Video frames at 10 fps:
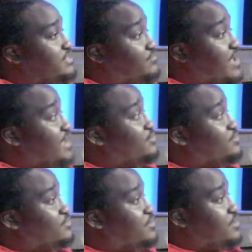doesn't
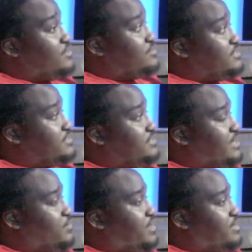value the culture the
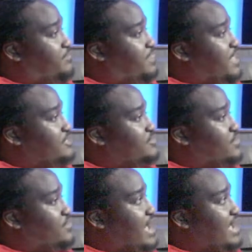same way. And
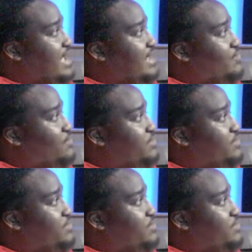so I kind of